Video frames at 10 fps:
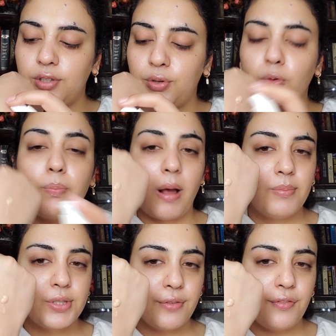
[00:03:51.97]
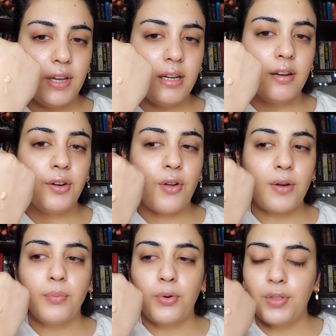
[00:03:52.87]
two pumps of it
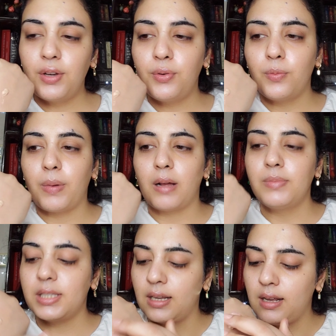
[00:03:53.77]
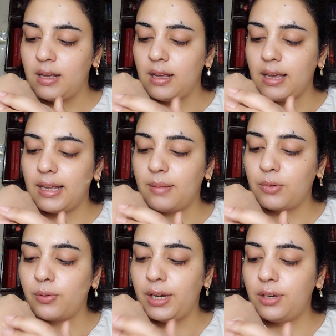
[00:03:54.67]
not more than two pumps and
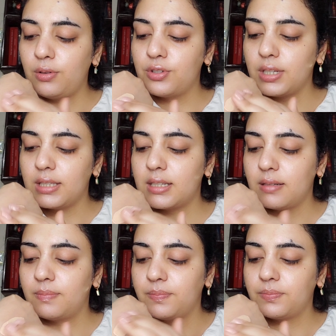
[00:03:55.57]
i'm going to just